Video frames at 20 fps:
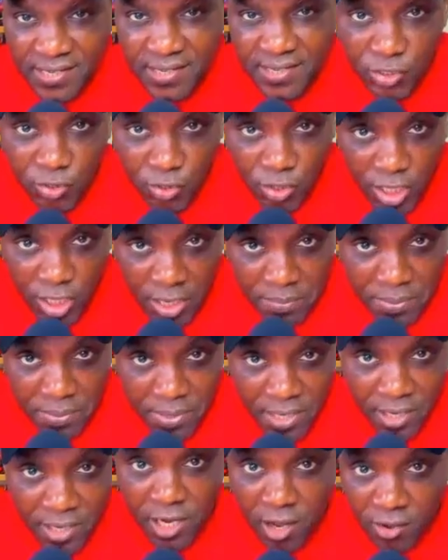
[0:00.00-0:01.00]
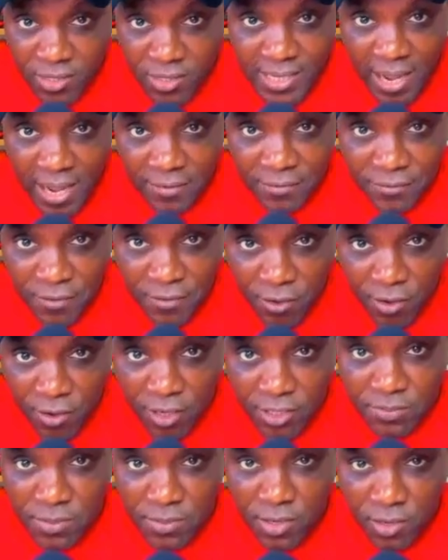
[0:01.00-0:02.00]
shouldn't be long-term
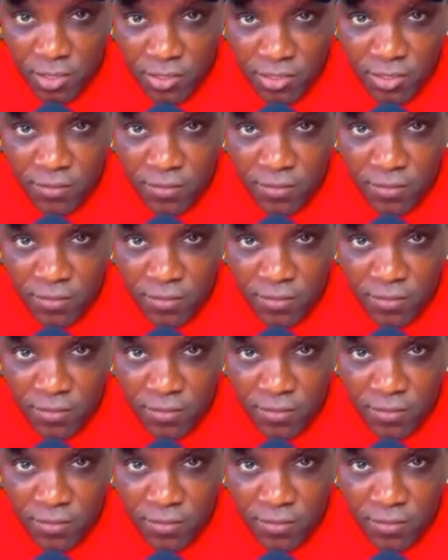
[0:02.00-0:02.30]
focused because